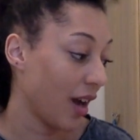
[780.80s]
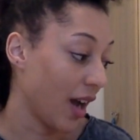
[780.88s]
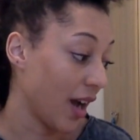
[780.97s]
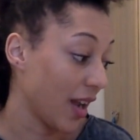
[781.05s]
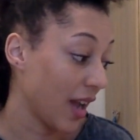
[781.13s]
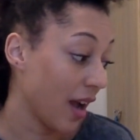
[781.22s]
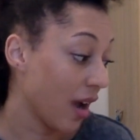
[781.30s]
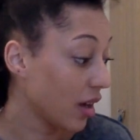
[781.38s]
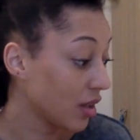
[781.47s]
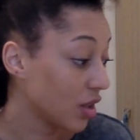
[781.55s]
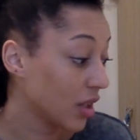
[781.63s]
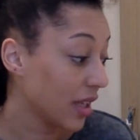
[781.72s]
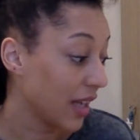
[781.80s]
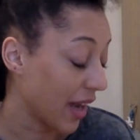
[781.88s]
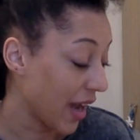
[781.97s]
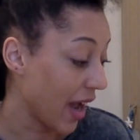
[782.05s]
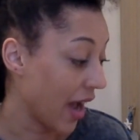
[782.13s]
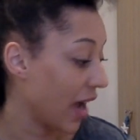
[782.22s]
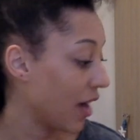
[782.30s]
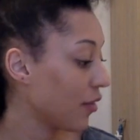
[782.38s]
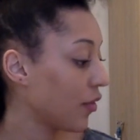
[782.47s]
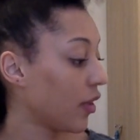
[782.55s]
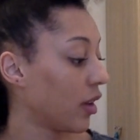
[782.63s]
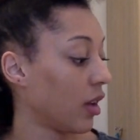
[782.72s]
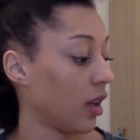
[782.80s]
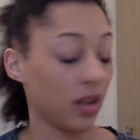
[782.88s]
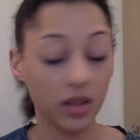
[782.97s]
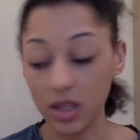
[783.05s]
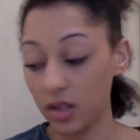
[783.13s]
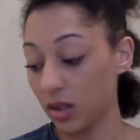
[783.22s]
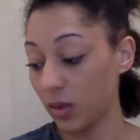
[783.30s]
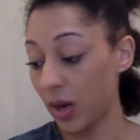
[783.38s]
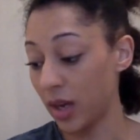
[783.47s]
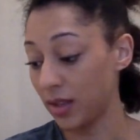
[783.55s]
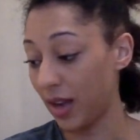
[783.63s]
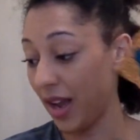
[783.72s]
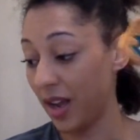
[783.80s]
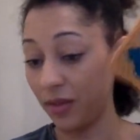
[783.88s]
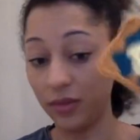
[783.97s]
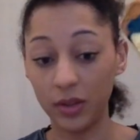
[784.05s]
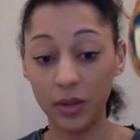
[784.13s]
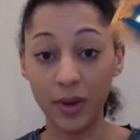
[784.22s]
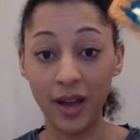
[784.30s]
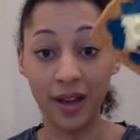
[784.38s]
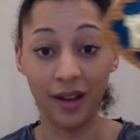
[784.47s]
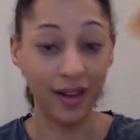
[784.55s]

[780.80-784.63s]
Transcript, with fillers: I actually have, these squares are everywhere,